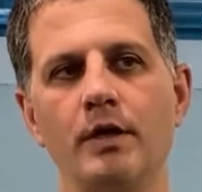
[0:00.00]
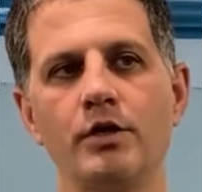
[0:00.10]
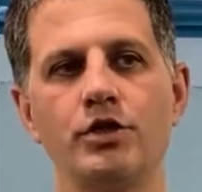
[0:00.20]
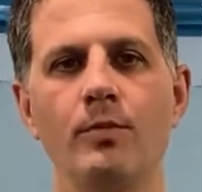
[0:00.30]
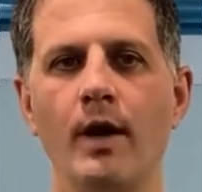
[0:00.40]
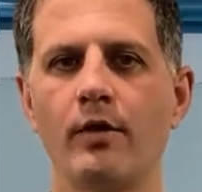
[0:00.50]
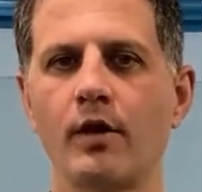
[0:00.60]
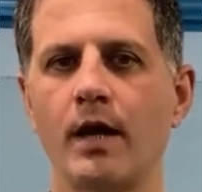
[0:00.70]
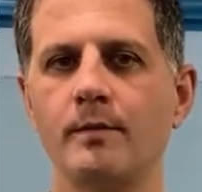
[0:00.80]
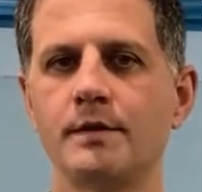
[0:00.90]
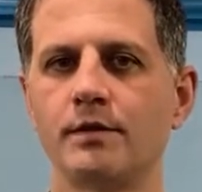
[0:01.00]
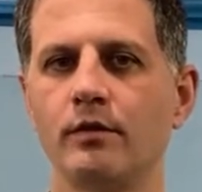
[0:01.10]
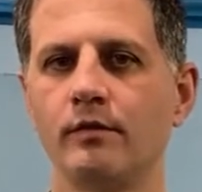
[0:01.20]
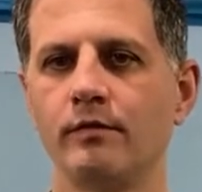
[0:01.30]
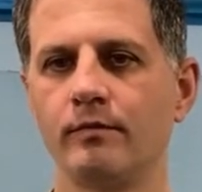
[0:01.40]
Shimano hubs
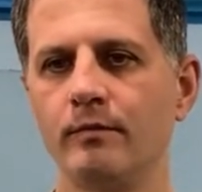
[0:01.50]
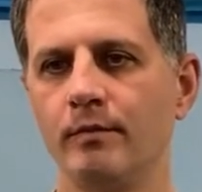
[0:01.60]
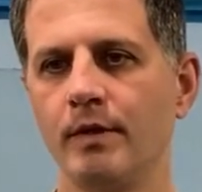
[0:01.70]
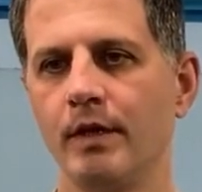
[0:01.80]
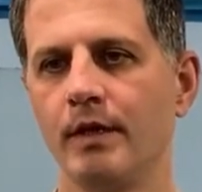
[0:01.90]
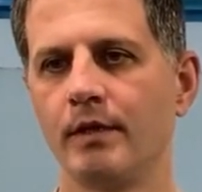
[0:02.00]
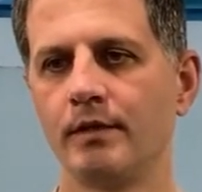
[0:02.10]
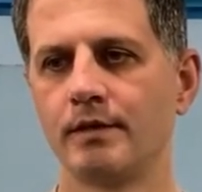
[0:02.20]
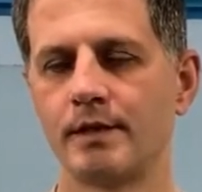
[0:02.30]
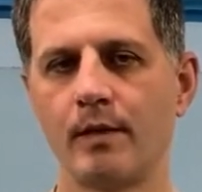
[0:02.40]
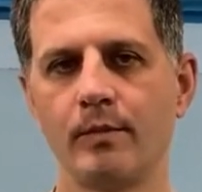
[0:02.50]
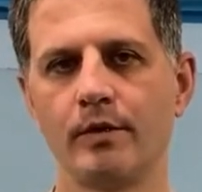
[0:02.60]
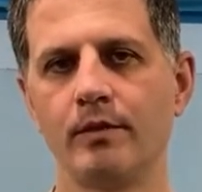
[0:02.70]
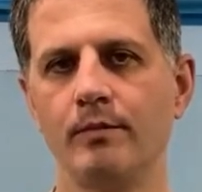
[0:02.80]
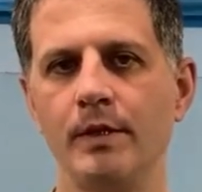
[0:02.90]
of
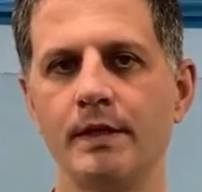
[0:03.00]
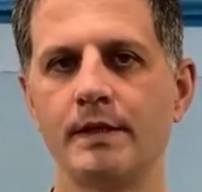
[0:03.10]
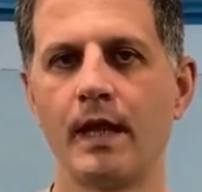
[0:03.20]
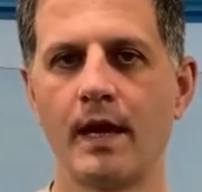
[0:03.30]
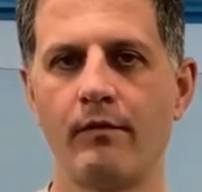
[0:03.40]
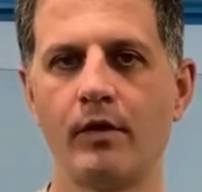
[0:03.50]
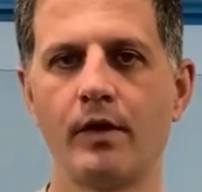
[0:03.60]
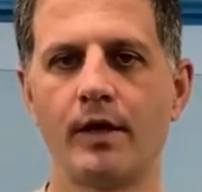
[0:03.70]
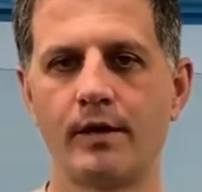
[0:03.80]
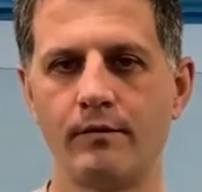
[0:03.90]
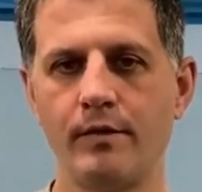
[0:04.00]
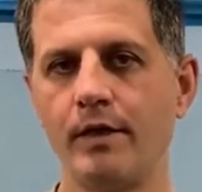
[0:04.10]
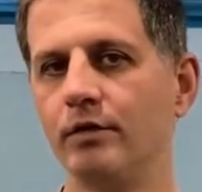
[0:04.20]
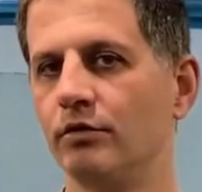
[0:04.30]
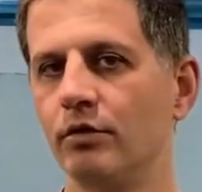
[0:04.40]
some mid-level are
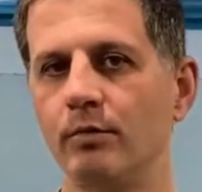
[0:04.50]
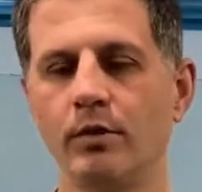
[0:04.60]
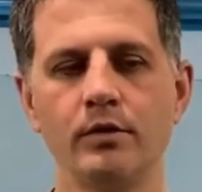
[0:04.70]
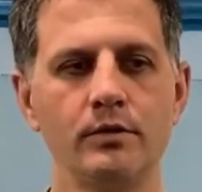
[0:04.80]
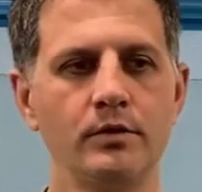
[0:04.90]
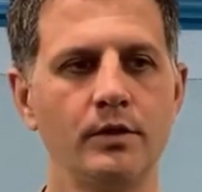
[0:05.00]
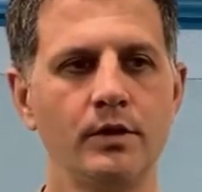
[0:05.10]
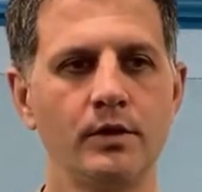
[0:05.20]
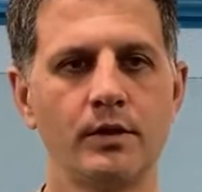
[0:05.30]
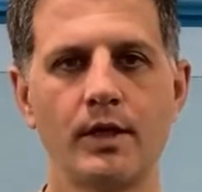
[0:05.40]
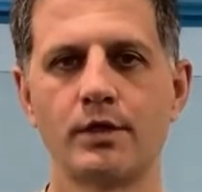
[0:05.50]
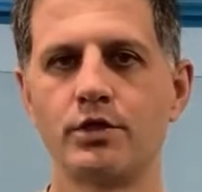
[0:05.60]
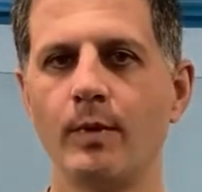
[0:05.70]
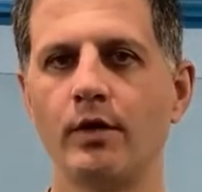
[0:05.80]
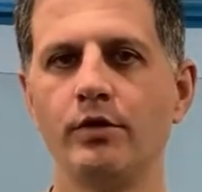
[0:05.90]
very durable, like
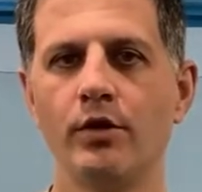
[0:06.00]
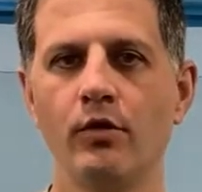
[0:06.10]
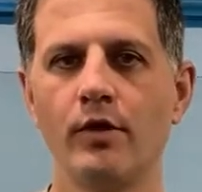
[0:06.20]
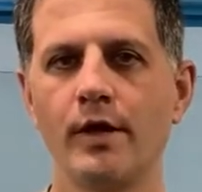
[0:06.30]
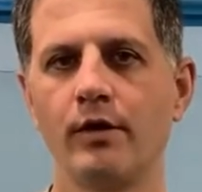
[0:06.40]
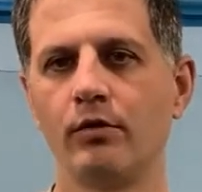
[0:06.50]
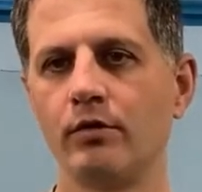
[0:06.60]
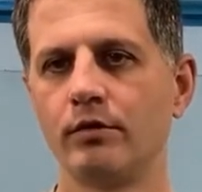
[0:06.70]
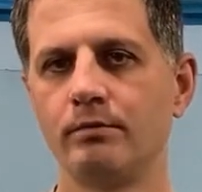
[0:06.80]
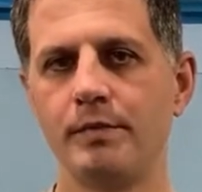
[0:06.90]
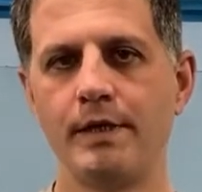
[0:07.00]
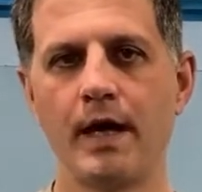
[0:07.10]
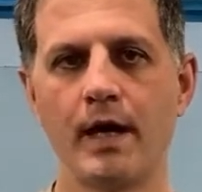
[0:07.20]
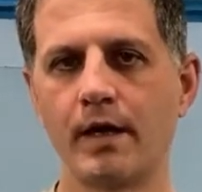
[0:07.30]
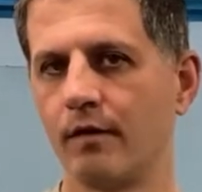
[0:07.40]
Shimano Deore or
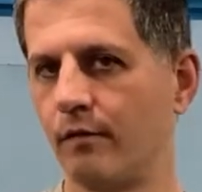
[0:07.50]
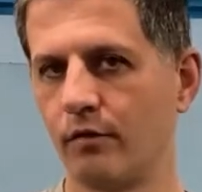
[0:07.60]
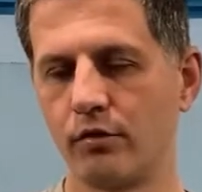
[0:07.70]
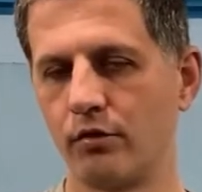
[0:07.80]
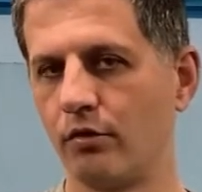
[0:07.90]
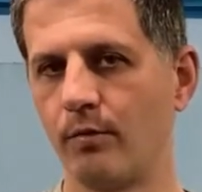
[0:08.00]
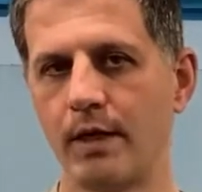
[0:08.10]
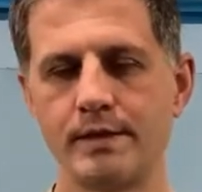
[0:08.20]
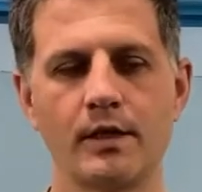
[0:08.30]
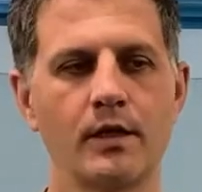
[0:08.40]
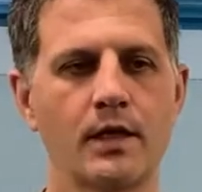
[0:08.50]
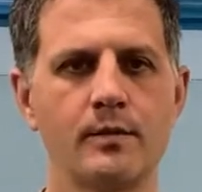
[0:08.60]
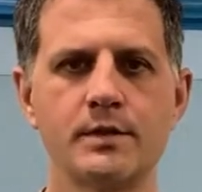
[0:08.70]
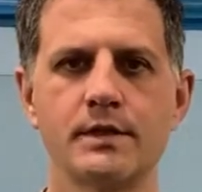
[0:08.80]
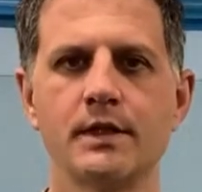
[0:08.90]
Tiagra for road bicycle
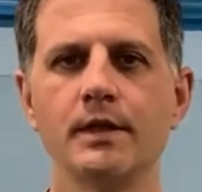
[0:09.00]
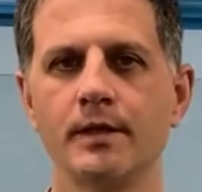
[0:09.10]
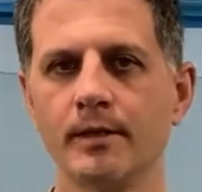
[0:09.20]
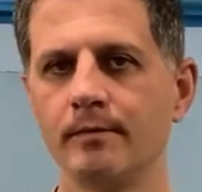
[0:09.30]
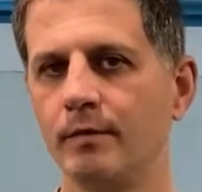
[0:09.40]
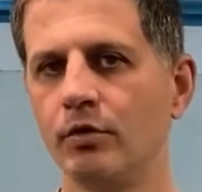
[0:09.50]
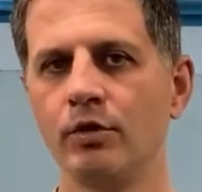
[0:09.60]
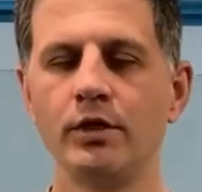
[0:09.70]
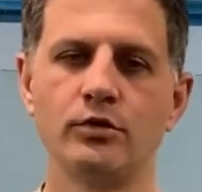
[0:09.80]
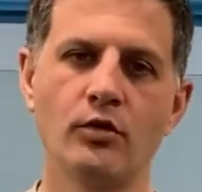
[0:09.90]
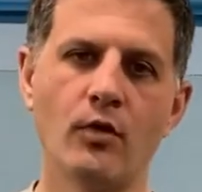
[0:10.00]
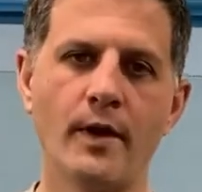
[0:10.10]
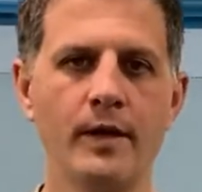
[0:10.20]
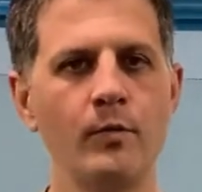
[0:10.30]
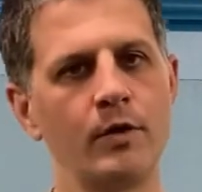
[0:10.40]
hubs. No need to go
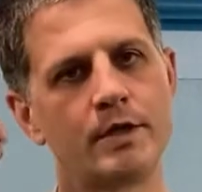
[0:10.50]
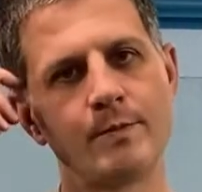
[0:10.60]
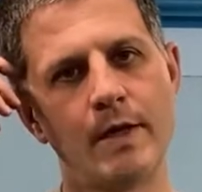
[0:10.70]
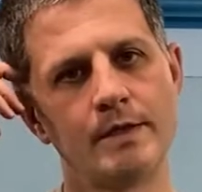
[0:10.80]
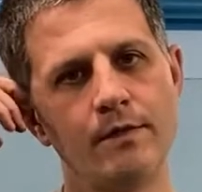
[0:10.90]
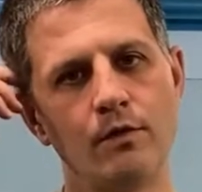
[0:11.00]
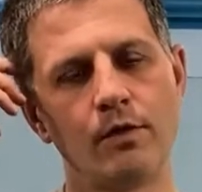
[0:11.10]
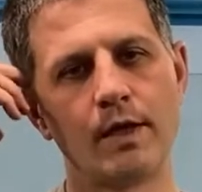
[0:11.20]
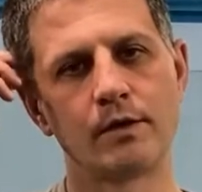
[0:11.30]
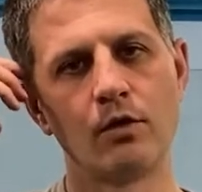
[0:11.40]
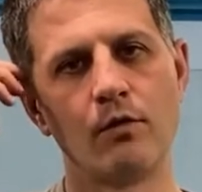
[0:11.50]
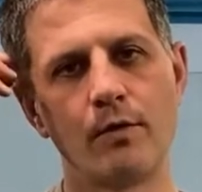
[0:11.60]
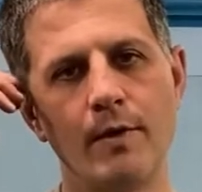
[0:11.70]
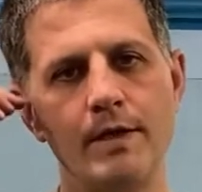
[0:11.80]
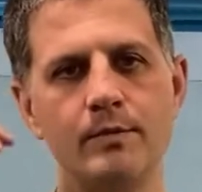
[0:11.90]
any more expensive, you'll get lower
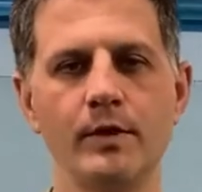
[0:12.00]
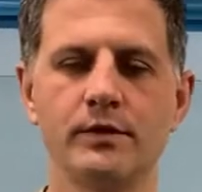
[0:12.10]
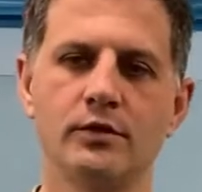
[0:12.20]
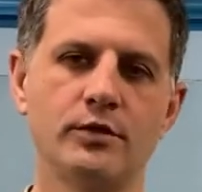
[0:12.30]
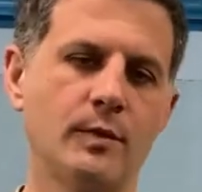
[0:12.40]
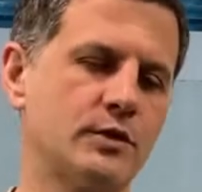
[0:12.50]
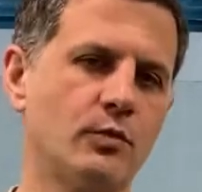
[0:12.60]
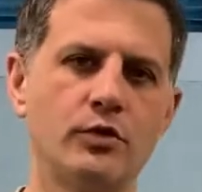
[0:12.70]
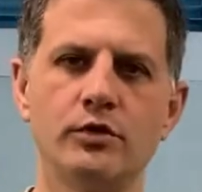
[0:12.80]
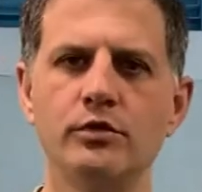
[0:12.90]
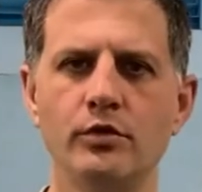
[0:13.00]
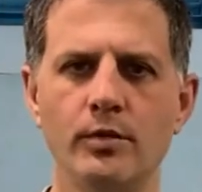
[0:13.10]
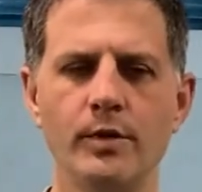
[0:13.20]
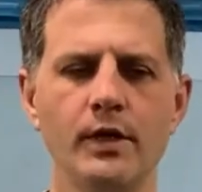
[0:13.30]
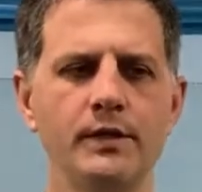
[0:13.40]
weight but not much more
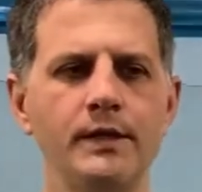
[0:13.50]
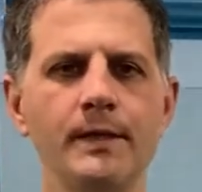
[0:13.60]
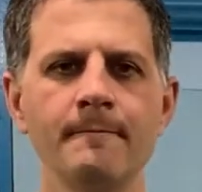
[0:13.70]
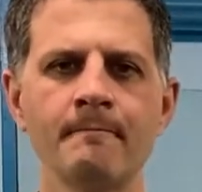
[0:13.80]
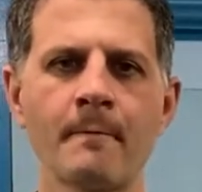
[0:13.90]
durability.